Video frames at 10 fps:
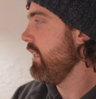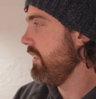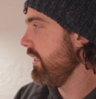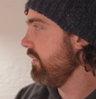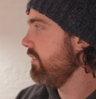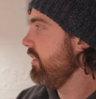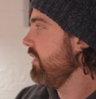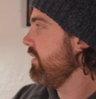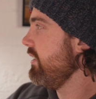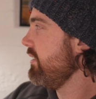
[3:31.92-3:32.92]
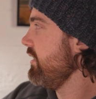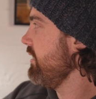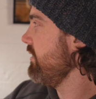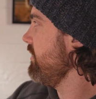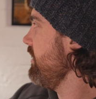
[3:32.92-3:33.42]
Now, this
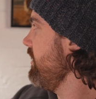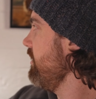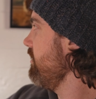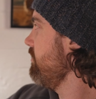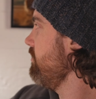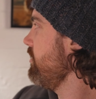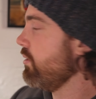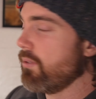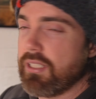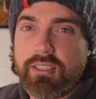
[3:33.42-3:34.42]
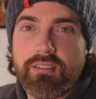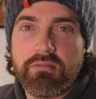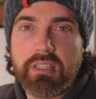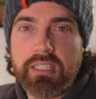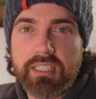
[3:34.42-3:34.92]
is the
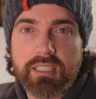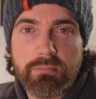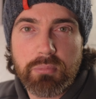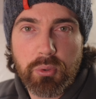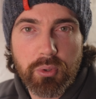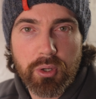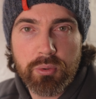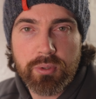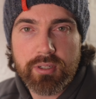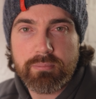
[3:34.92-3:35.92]
ScreenLinear PRO,